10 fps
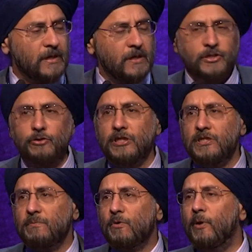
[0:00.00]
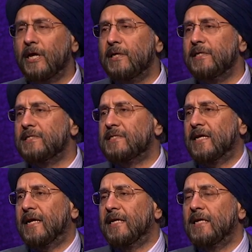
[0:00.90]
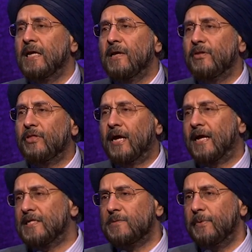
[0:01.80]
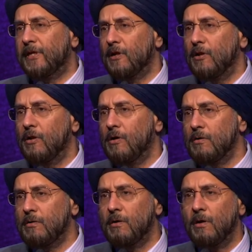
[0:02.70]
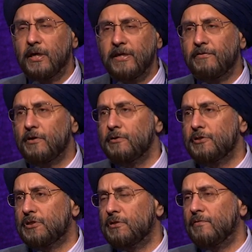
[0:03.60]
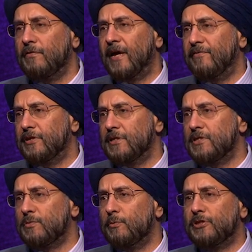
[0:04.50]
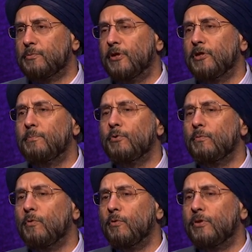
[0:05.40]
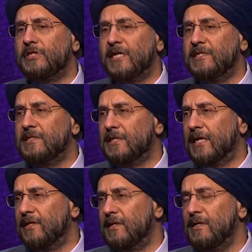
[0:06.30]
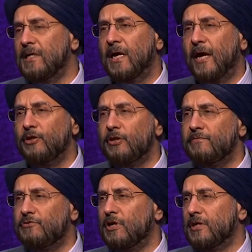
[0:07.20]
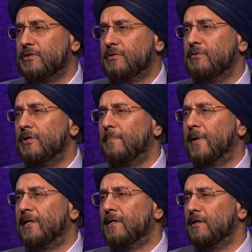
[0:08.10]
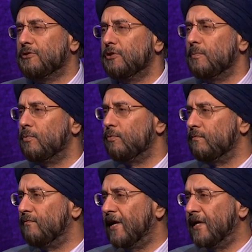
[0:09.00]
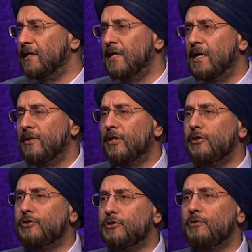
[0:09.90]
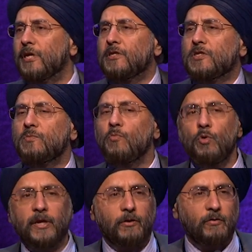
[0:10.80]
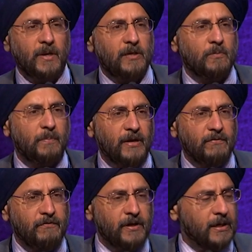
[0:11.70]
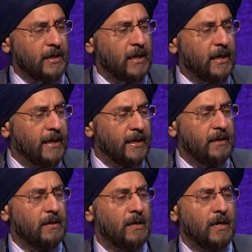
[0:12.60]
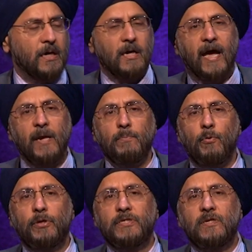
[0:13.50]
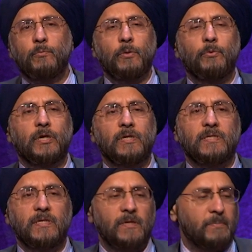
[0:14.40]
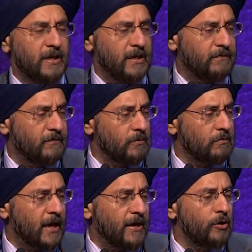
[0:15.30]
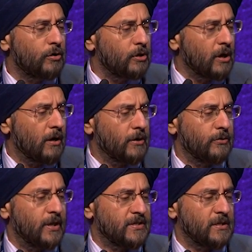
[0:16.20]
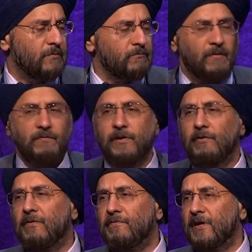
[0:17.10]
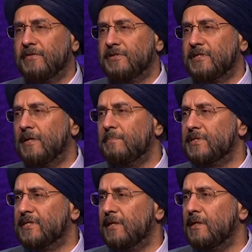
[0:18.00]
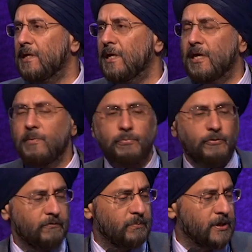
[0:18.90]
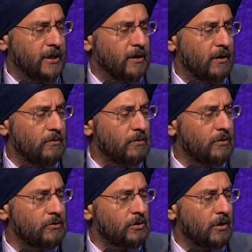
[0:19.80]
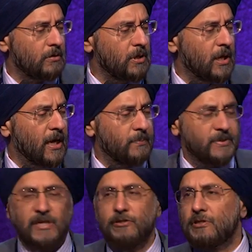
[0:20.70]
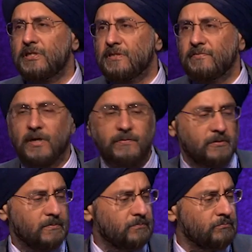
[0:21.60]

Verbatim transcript: So just quickly to say that there has been a long evolution of evidence which, when you put all the data together and you give drugs through the hepatic artery or portal vein, that you do get a small incremental benefit in endpoints that we would consider meaningful. And you could argue that's roughly around 5 to 10% improvement in local control and potentially survival.